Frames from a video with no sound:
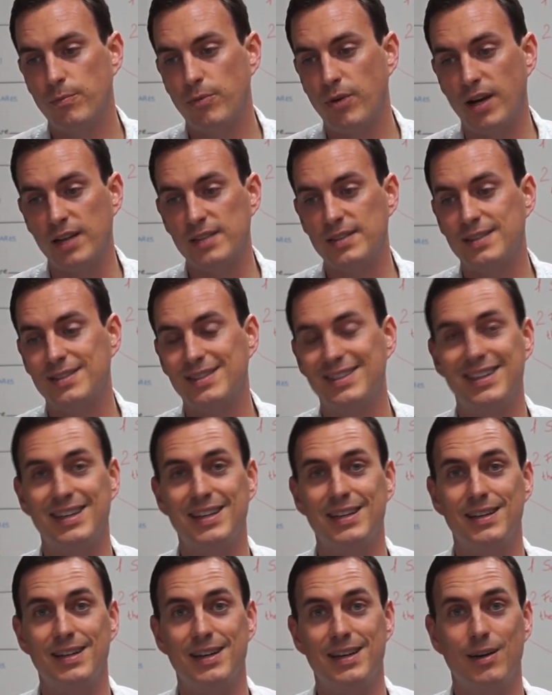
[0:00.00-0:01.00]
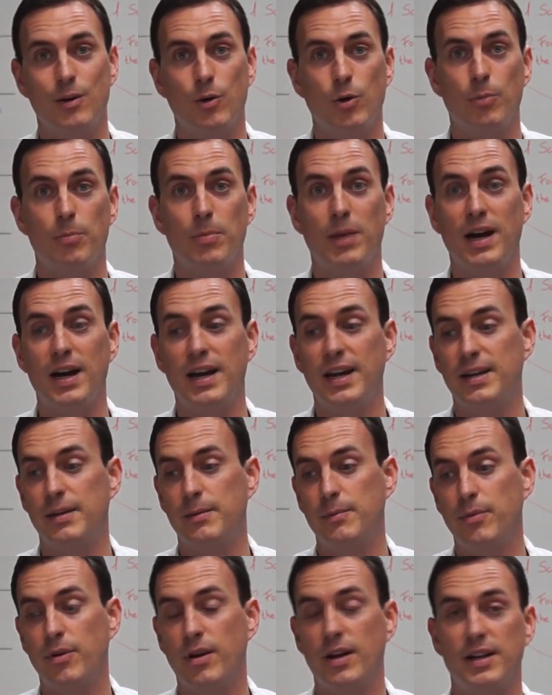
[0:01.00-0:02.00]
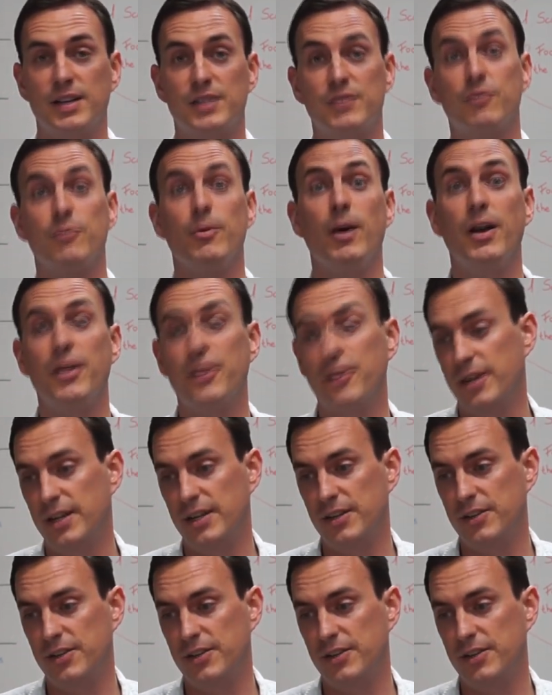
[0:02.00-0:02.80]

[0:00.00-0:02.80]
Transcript: processing or buying products from other